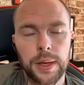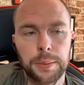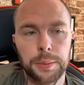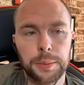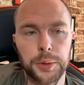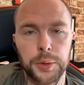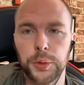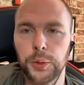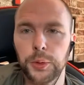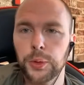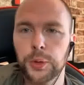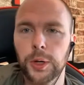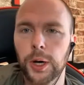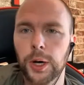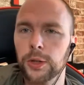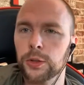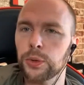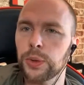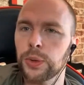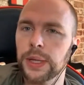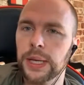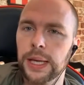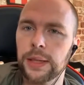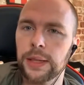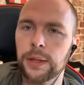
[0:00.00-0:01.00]
but Newcastle
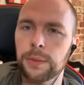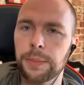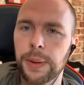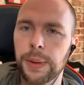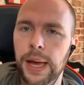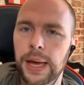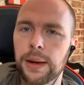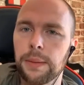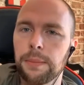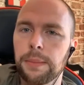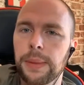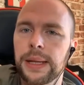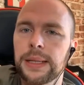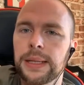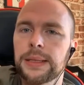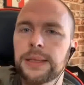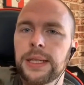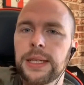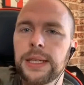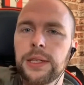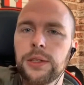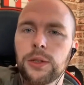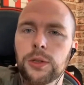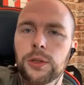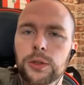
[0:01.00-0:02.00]
to get the ban and Man
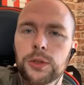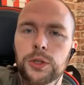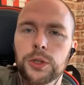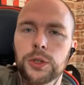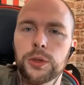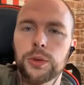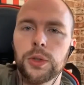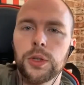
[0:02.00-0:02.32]
City not to.